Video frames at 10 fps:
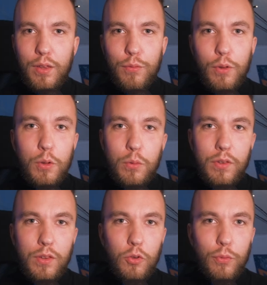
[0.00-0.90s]
If you use
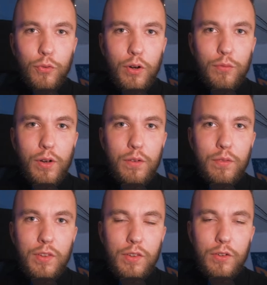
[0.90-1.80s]
a Super 35
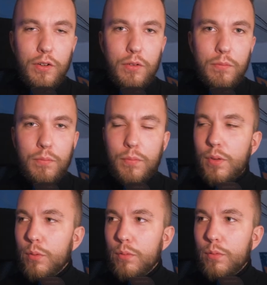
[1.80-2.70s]
sensor,
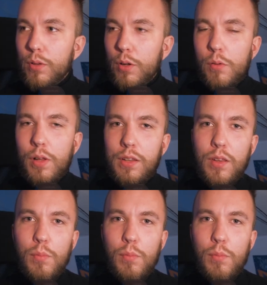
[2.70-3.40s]
like the